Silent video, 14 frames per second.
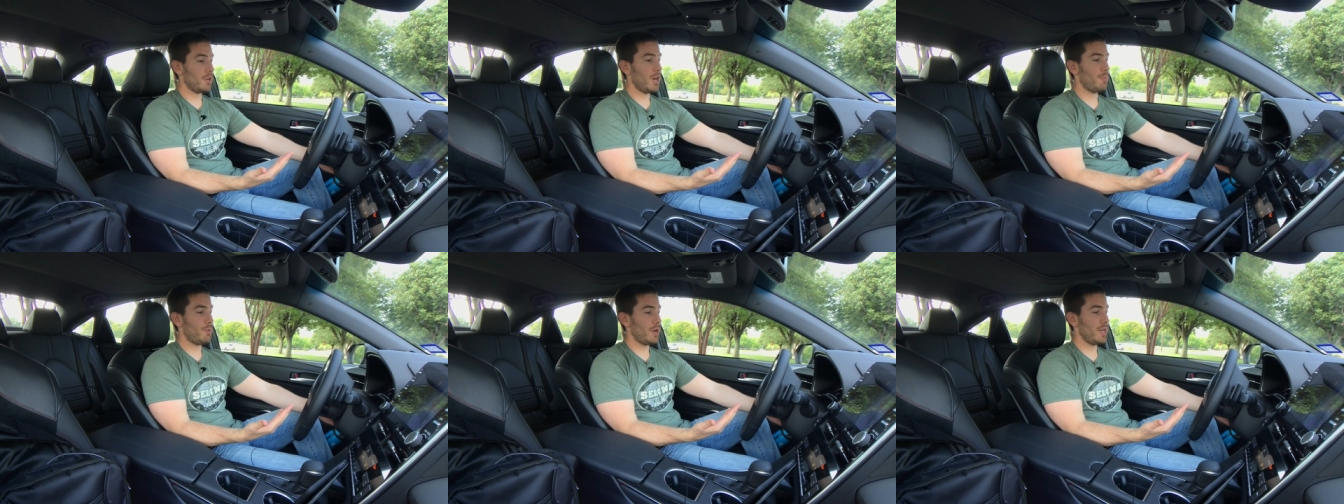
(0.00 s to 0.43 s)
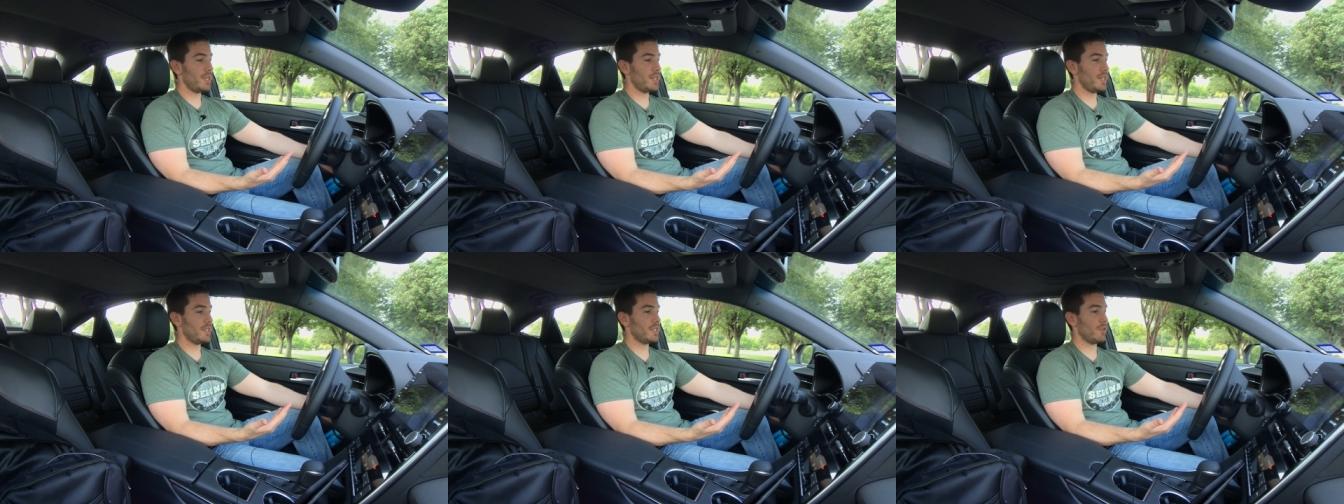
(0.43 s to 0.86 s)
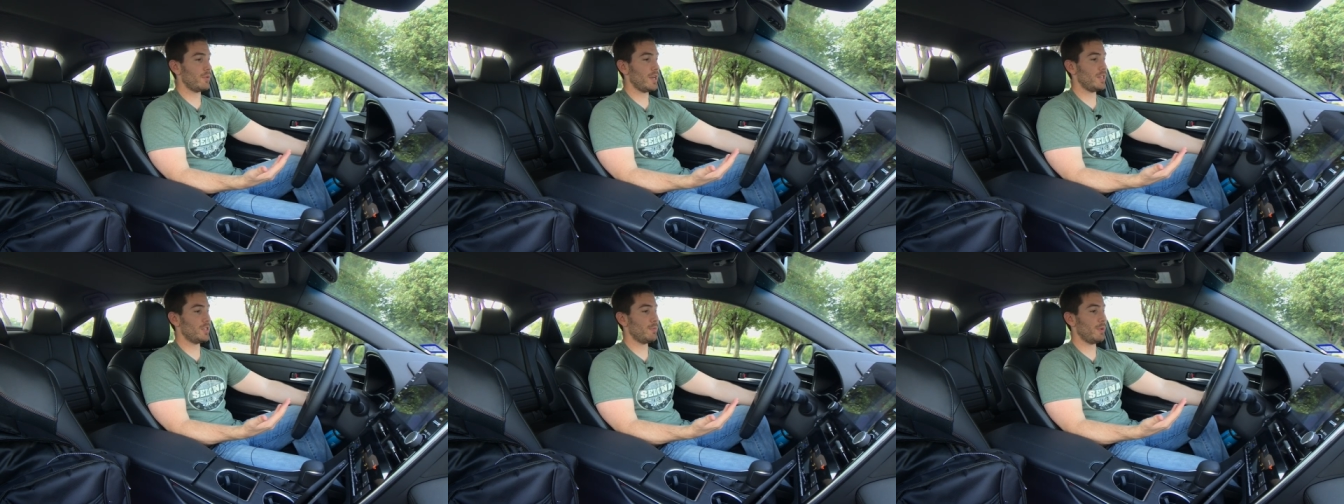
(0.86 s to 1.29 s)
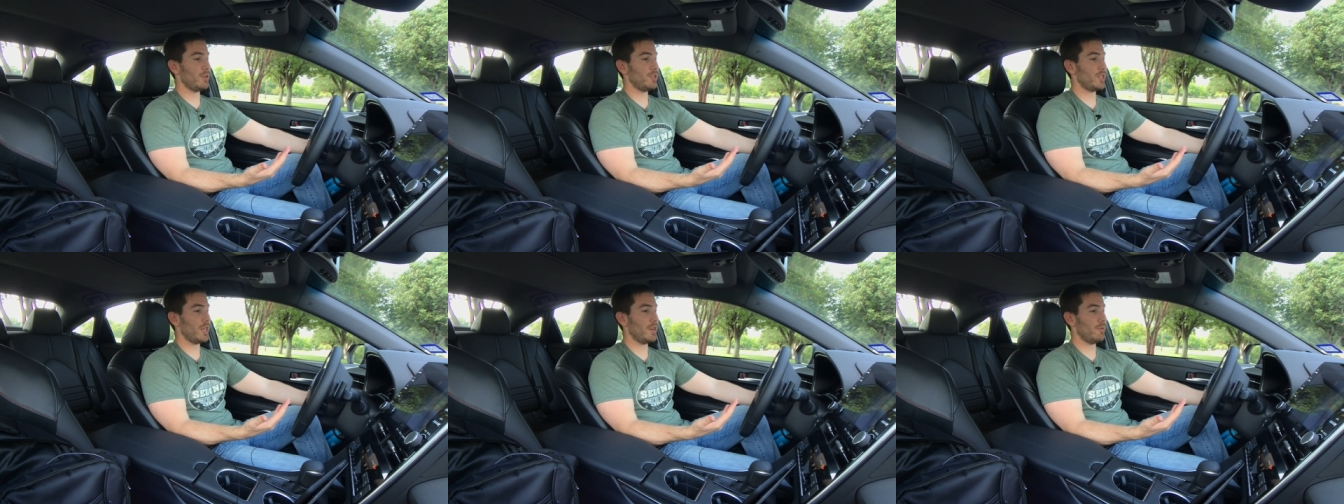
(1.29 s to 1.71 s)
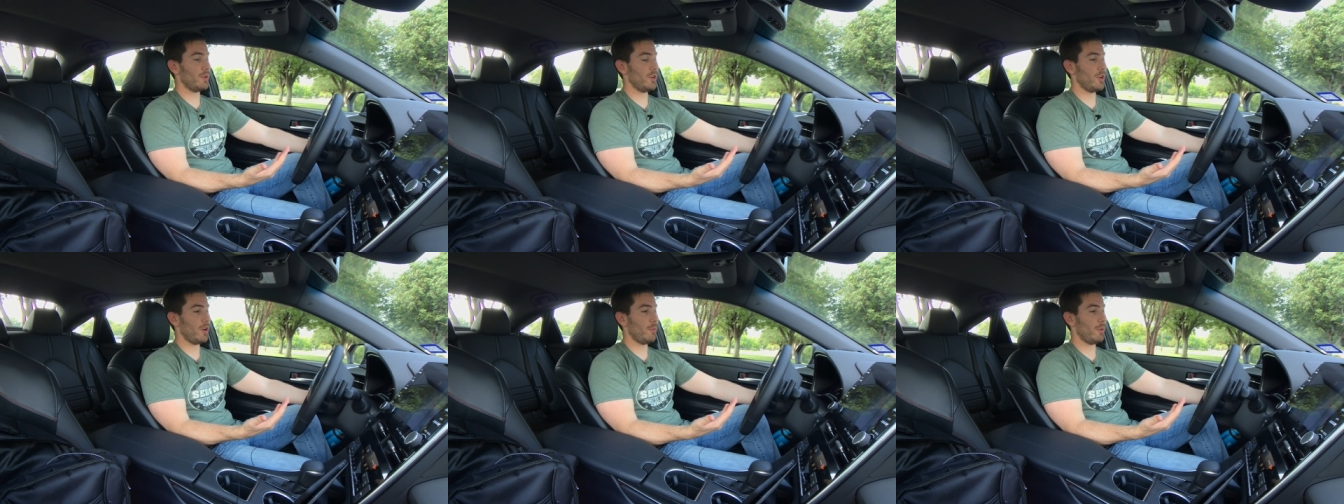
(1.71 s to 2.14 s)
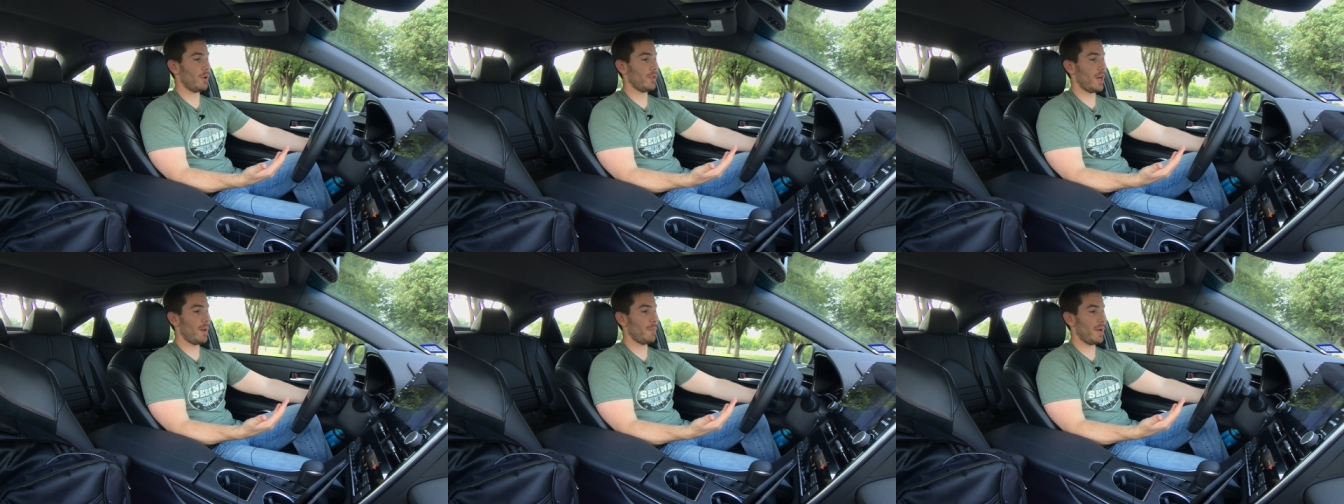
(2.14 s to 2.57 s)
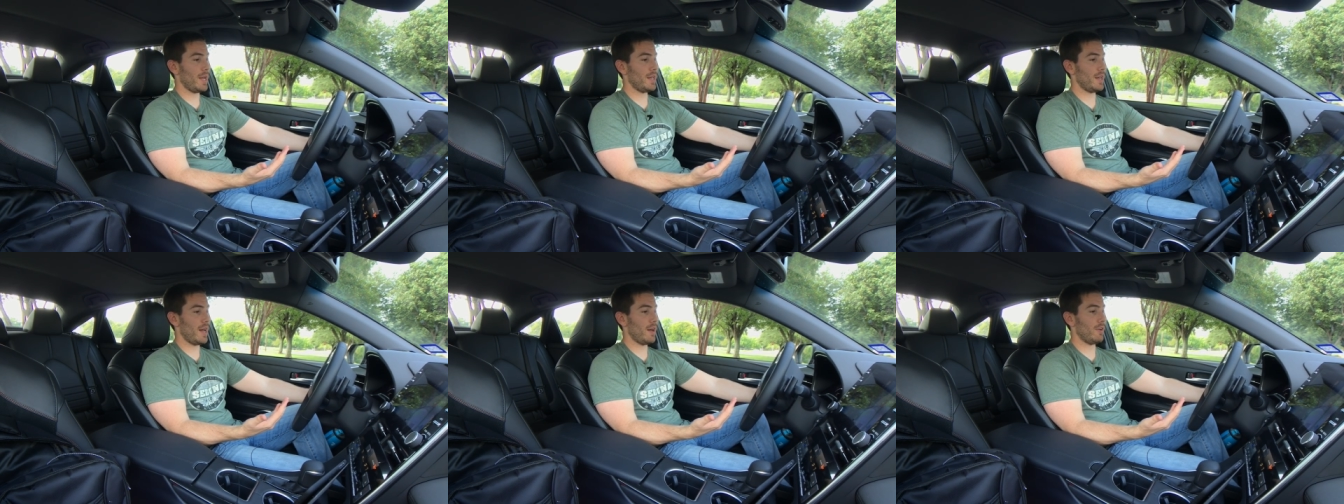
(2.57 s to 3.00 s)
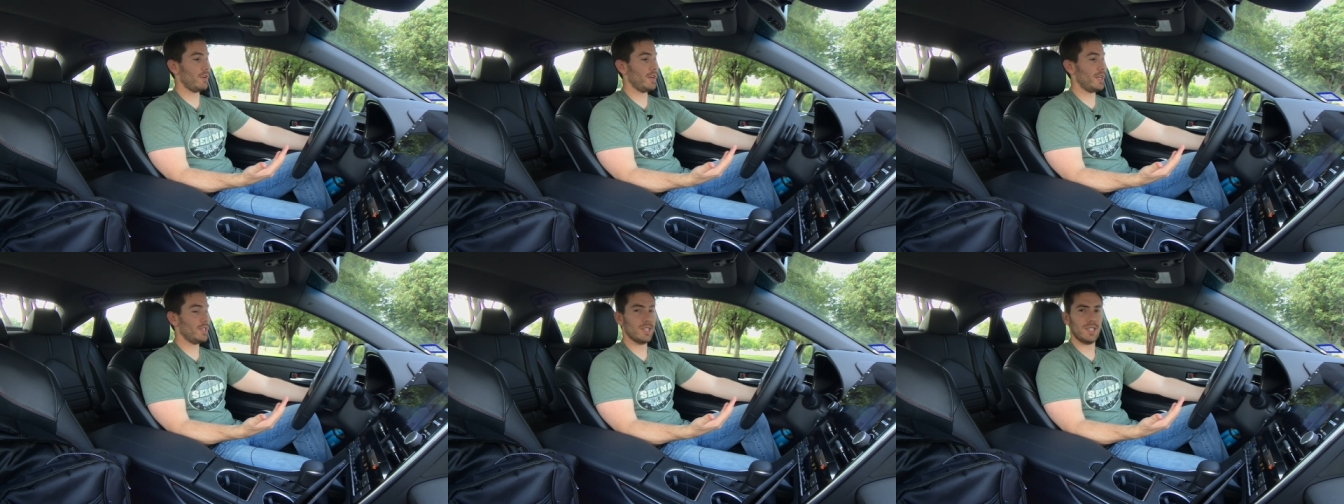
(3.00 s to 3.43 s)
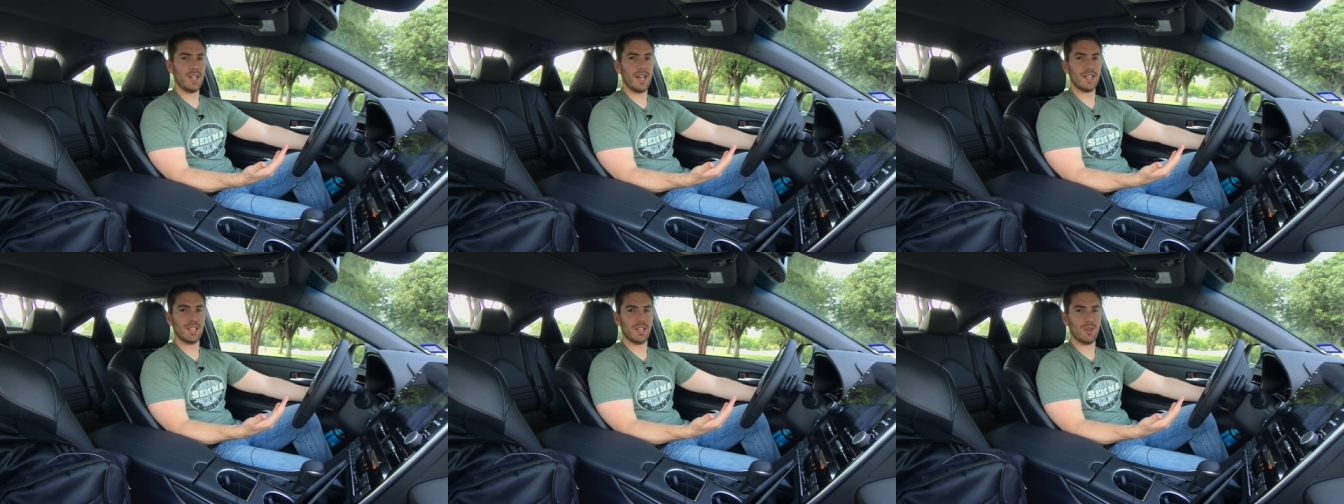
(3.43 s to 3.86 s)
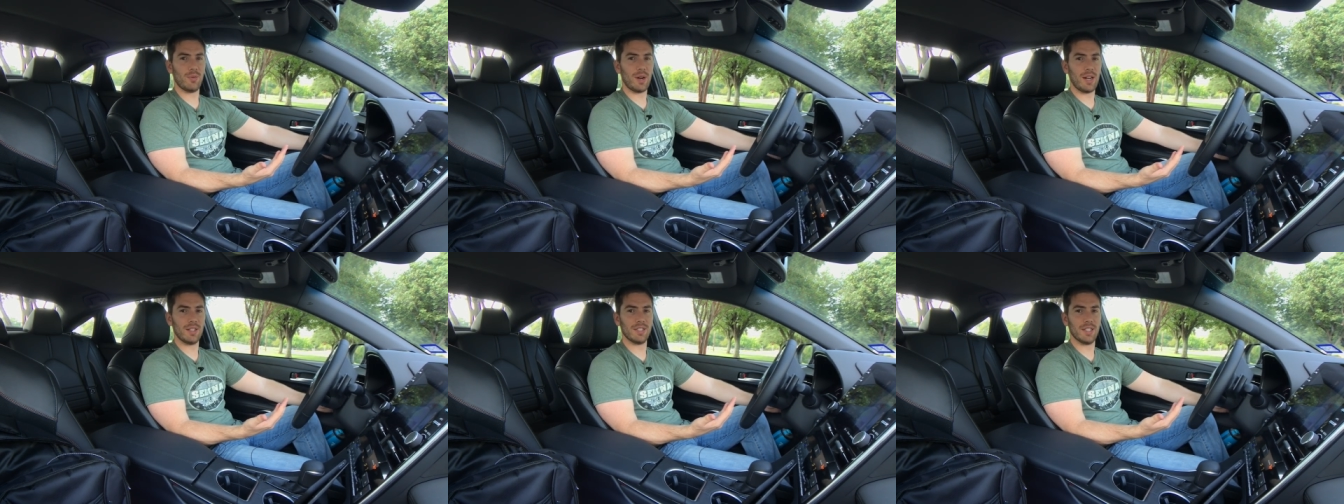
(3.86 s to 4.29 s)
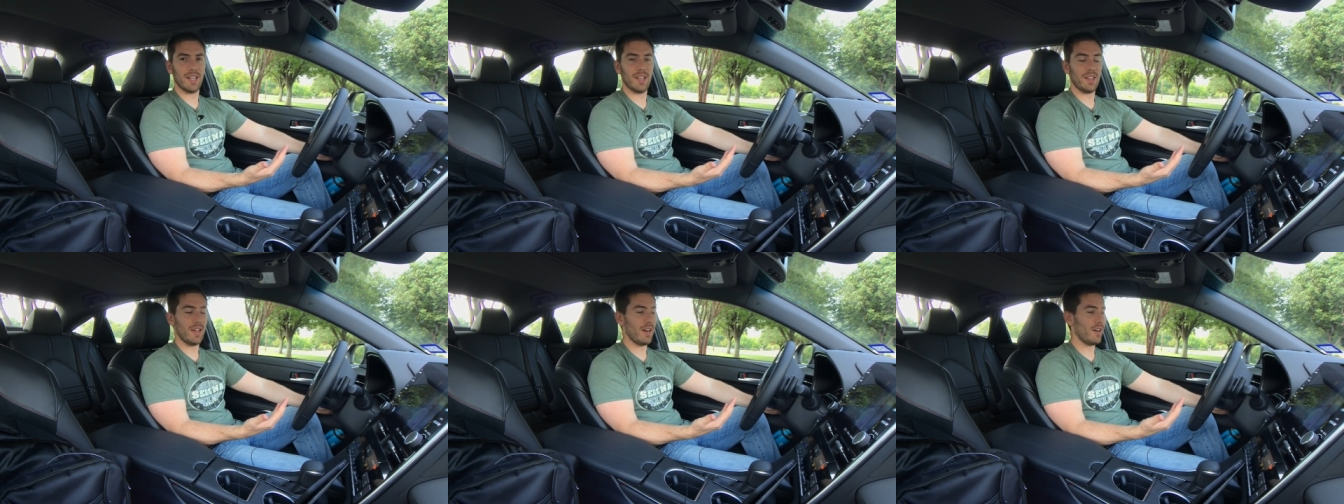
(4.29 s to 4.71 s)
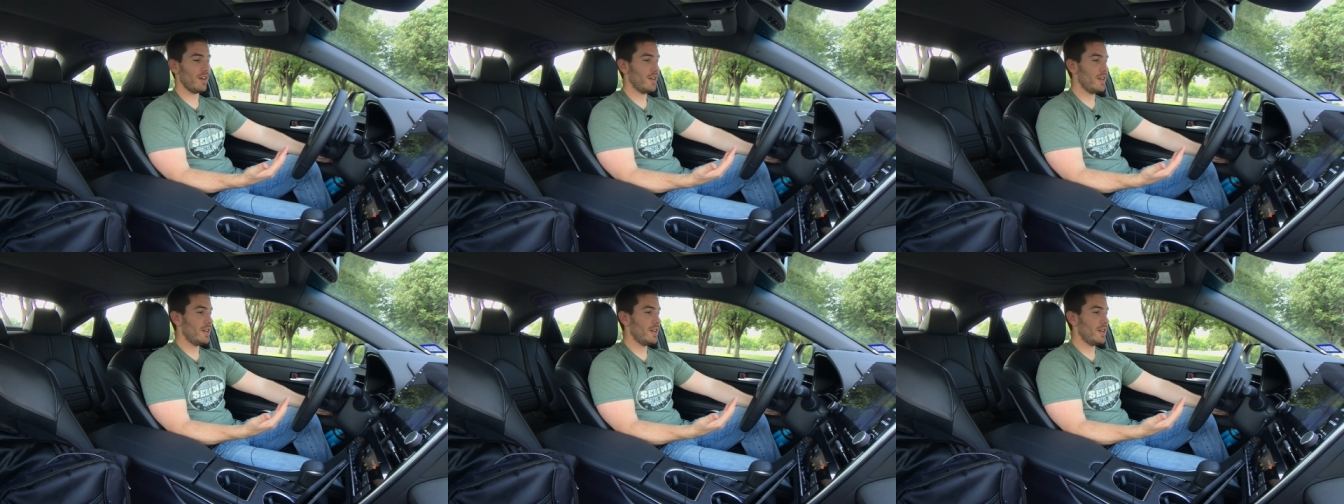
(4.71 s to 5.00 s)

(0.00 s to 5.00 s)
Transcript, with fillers: a pretty decent range of motion when you go both up and down. It just takes a little while to get there.